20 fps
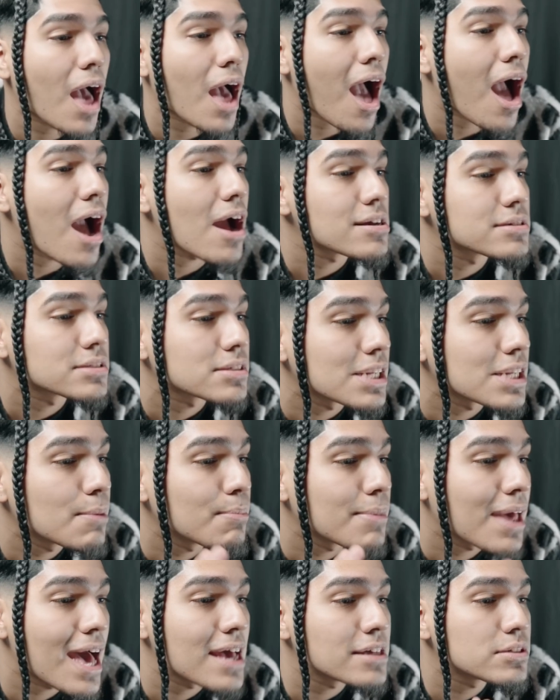All right, so let
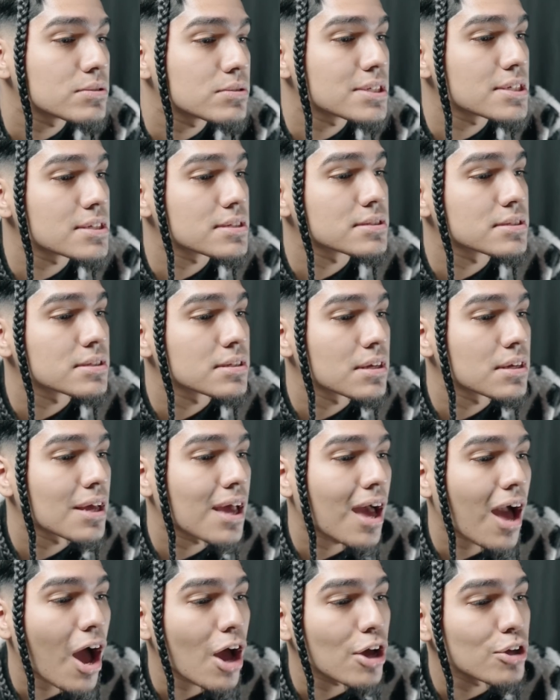me ask you this.
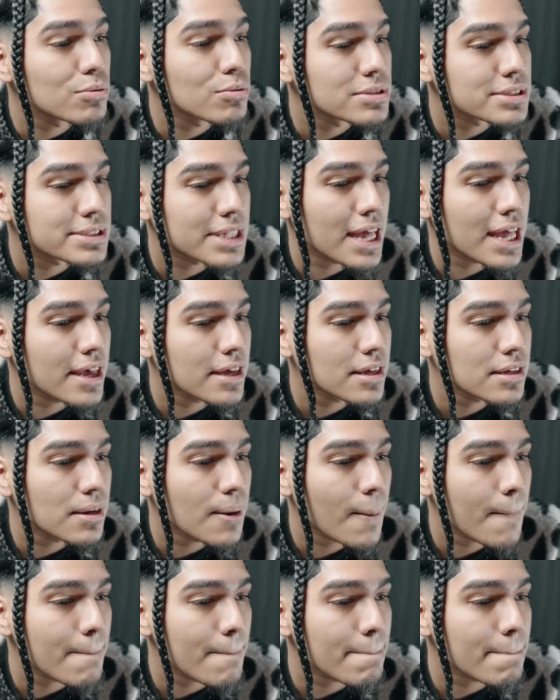Are you staying
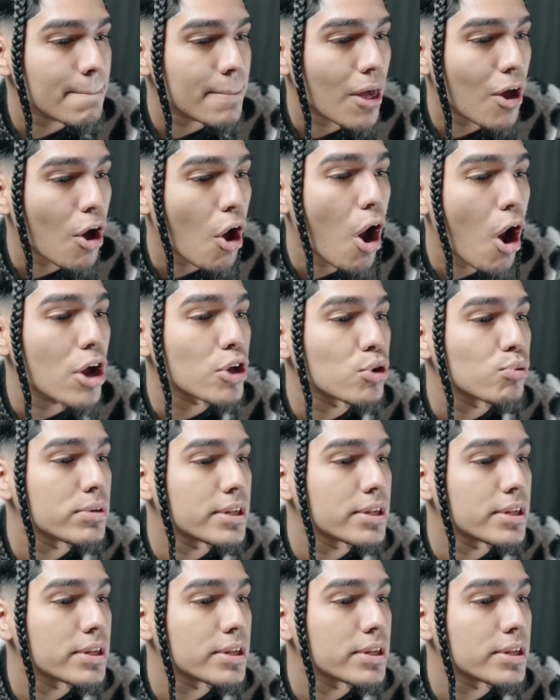or are you